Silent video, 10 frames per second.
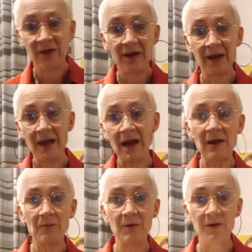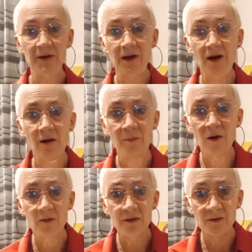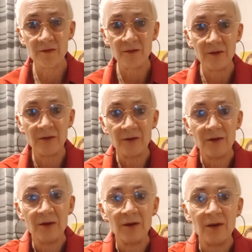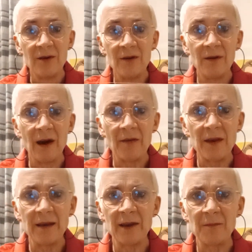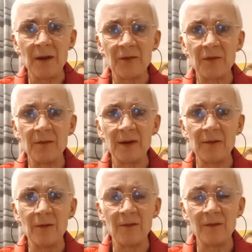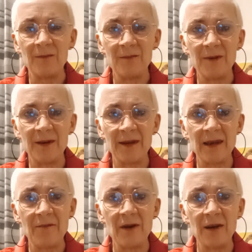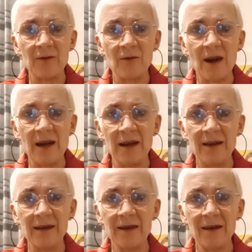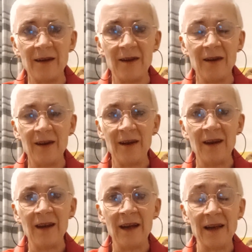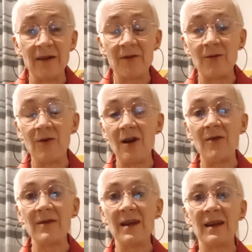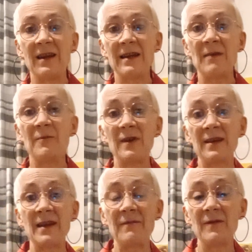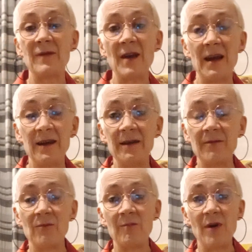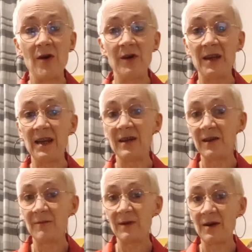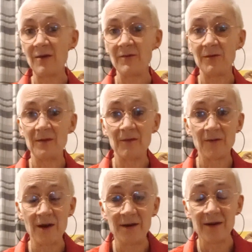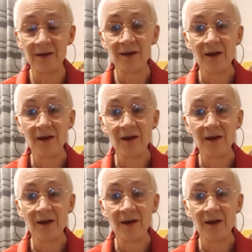King Edward cigar box. I think this one's from the sort of the 70s or 80s. And I thought, oh yeah, King Edward VII, that is, or Bertie as he was known to his friends,